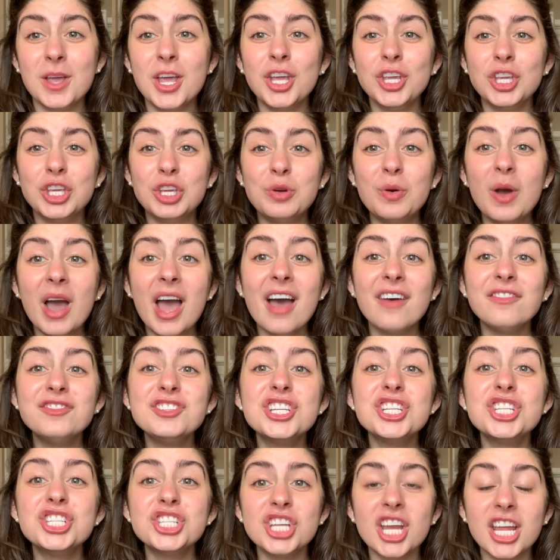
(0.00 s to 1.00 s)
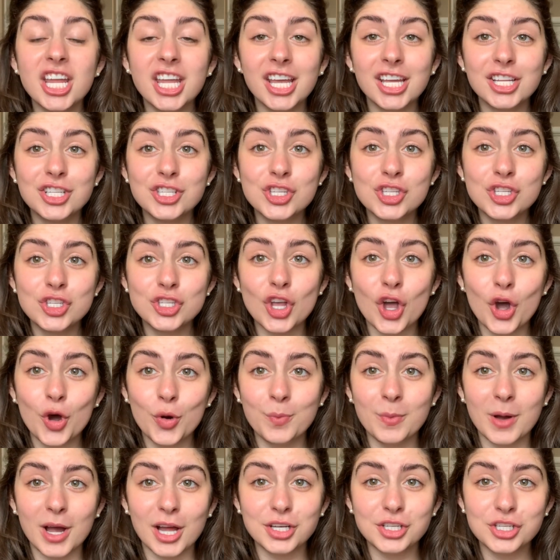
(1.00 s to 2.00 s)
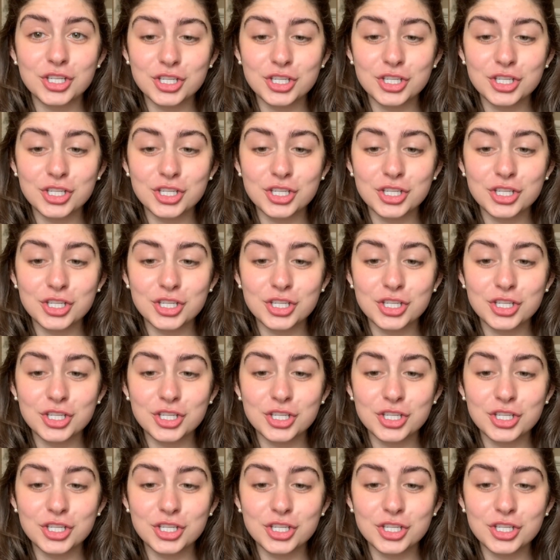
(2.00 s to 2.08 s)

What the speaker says: you have to shake it so much.